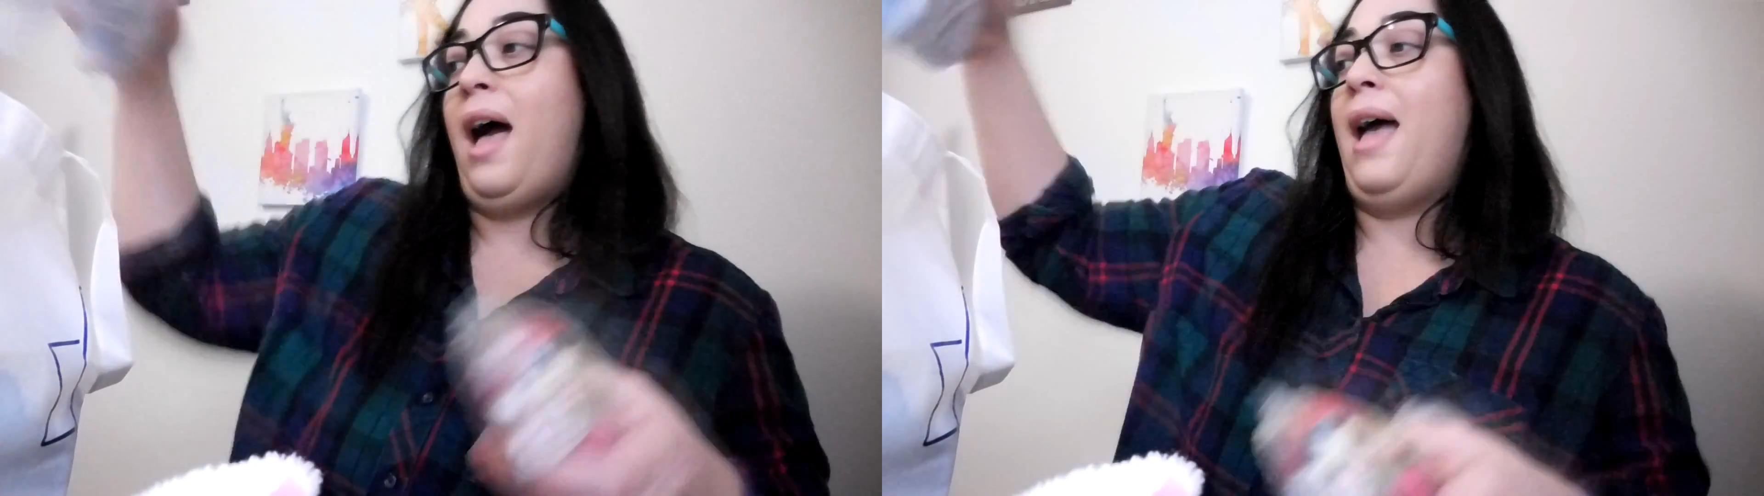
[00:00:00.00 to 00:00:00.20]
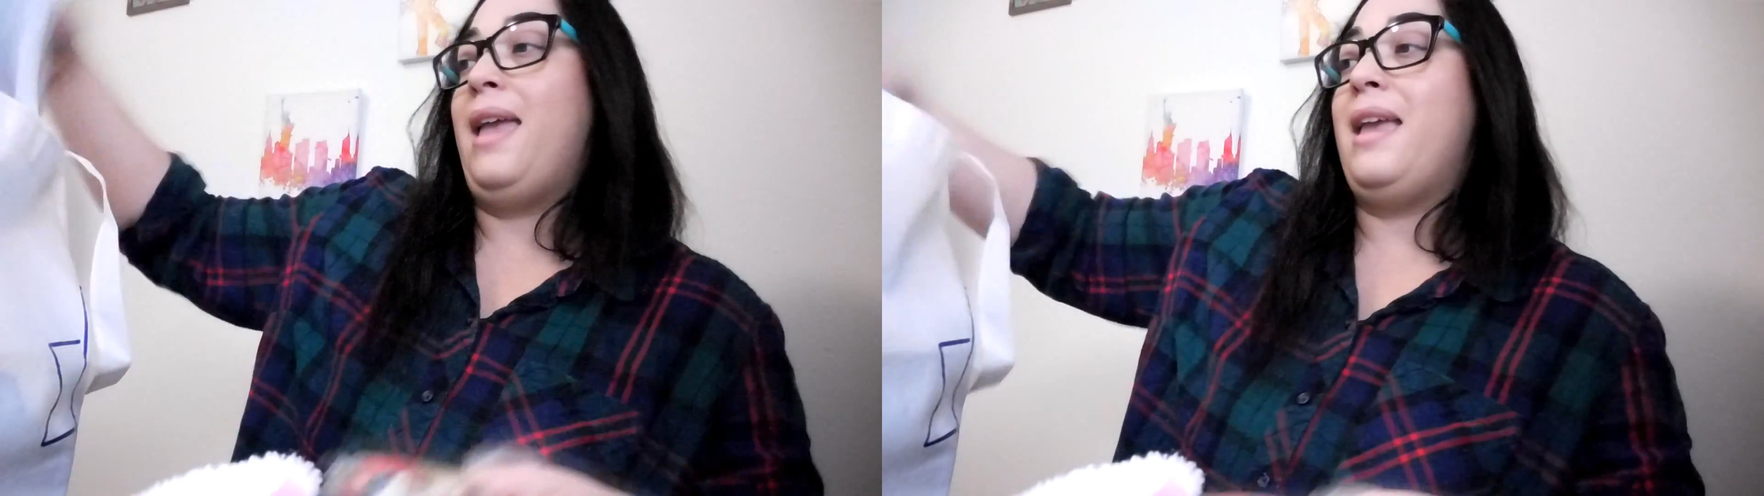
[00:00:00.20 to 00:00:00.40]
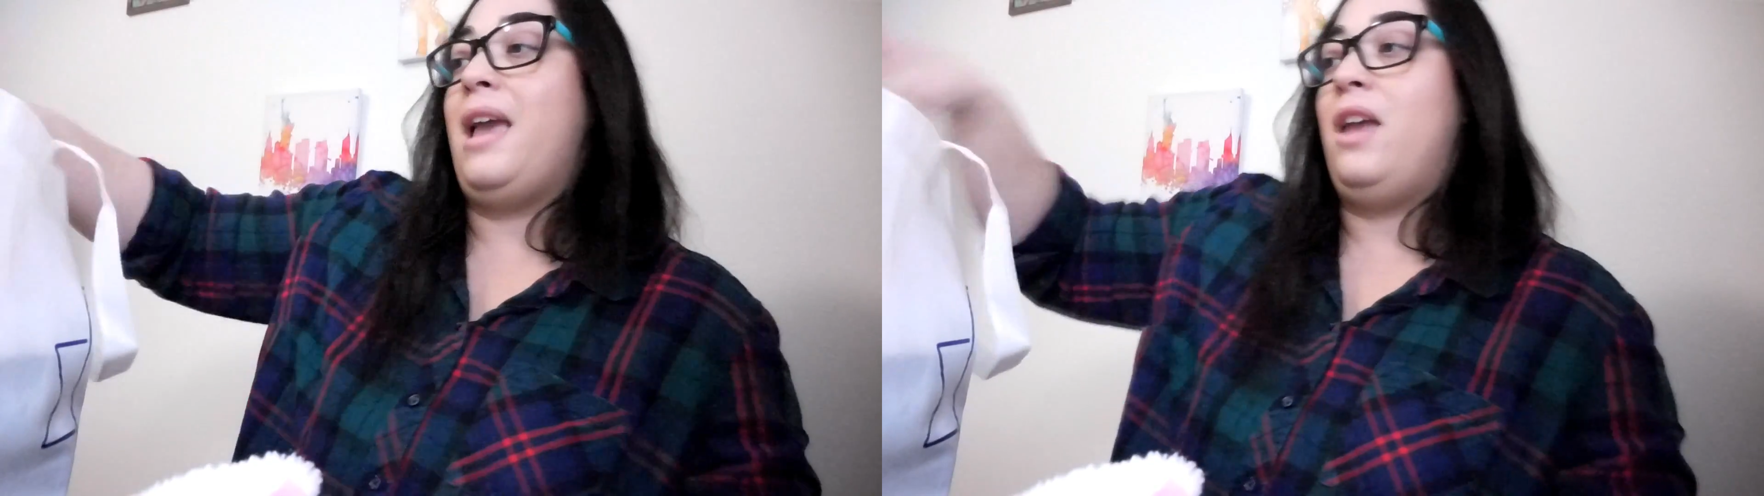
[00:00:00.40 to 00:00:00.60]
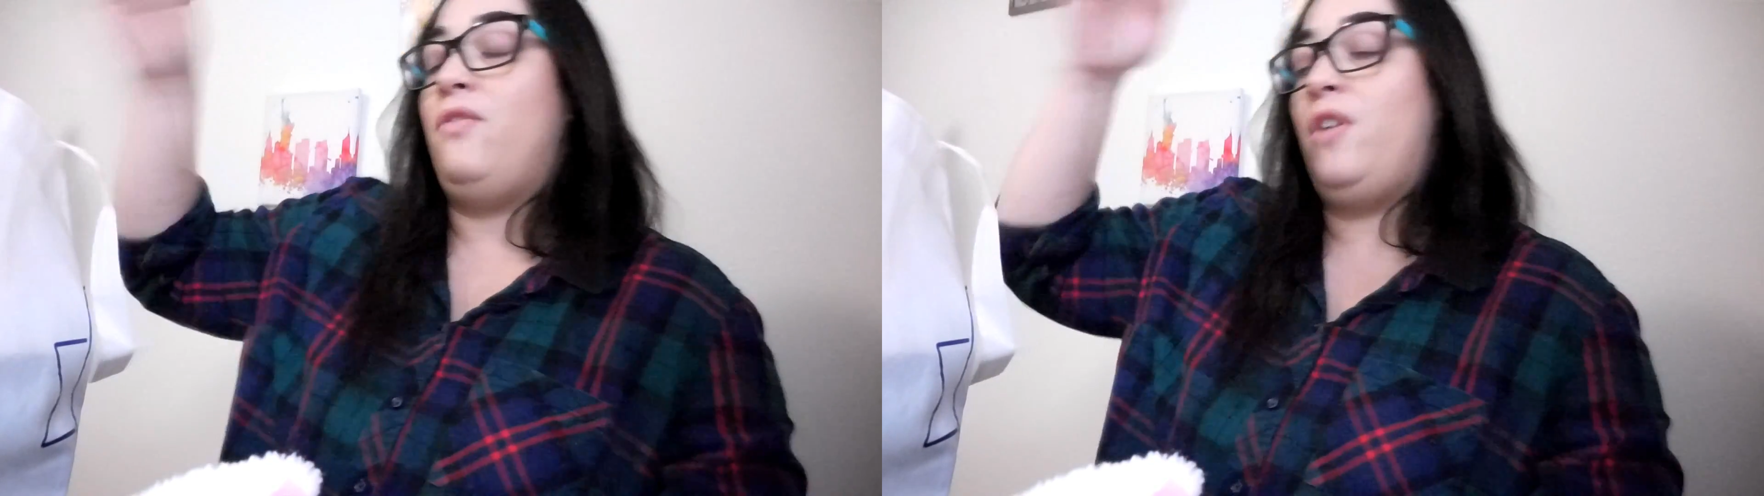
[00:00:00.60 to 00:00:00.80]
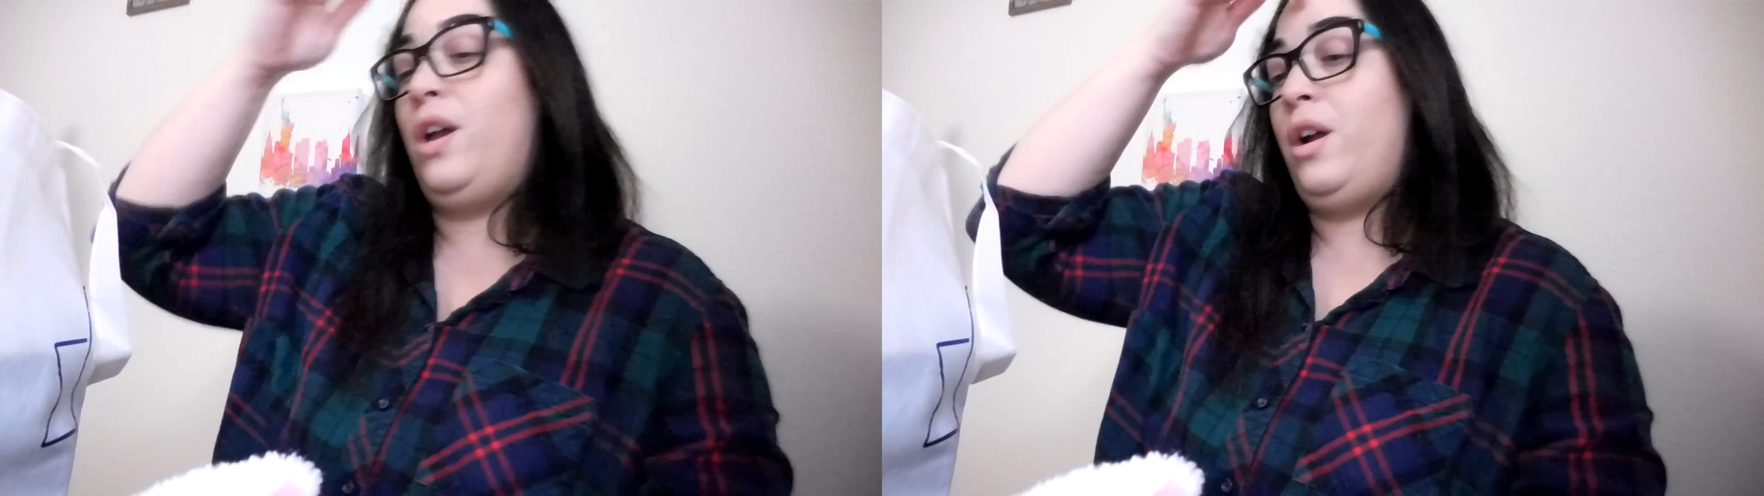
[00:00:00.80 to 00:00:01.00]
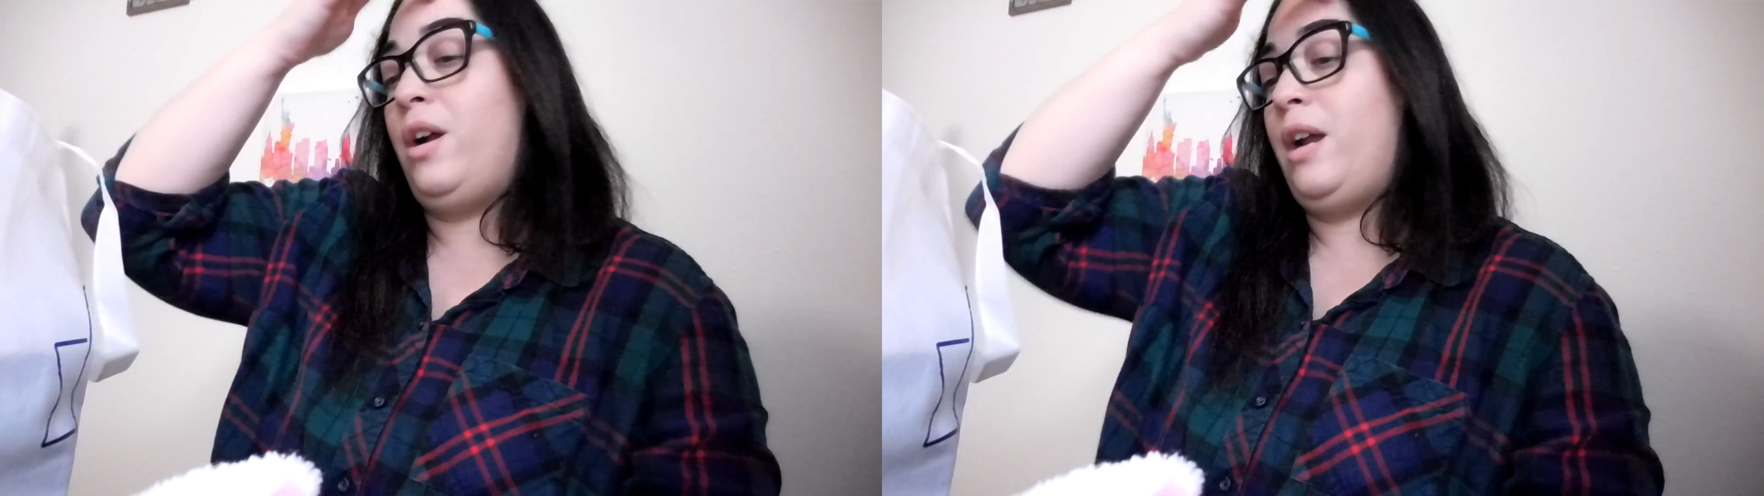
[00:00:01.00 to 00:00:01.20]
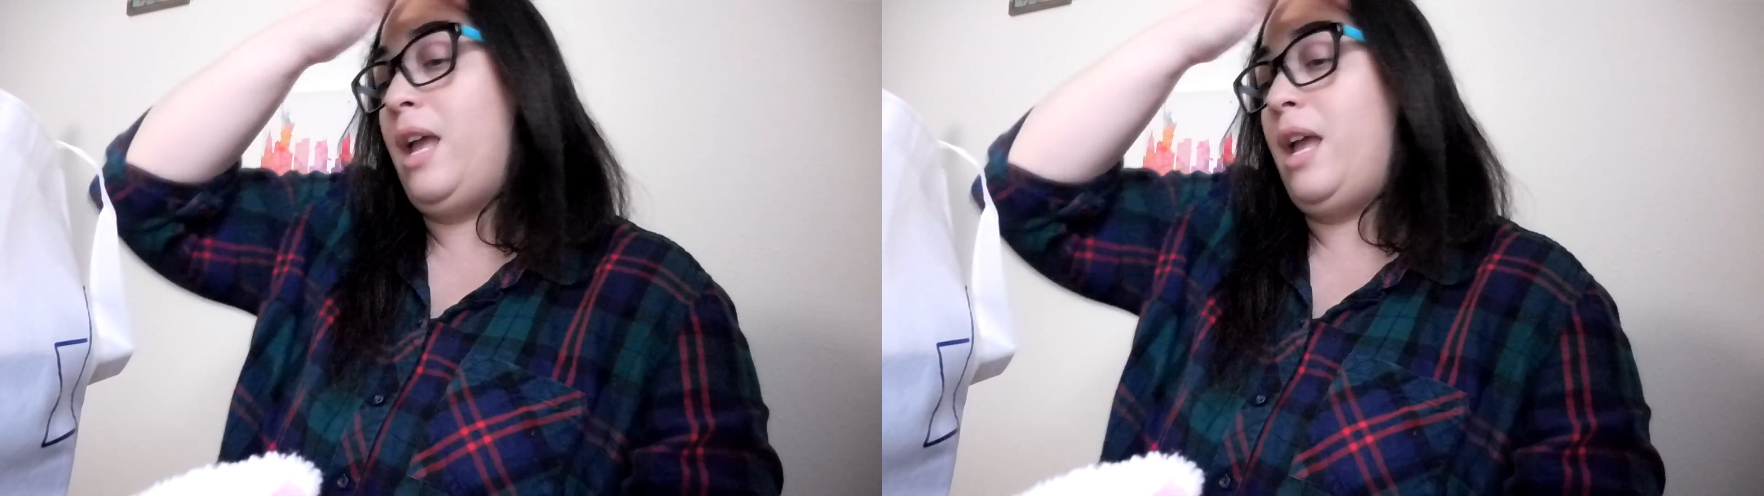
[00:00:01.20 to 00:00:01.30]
I gave her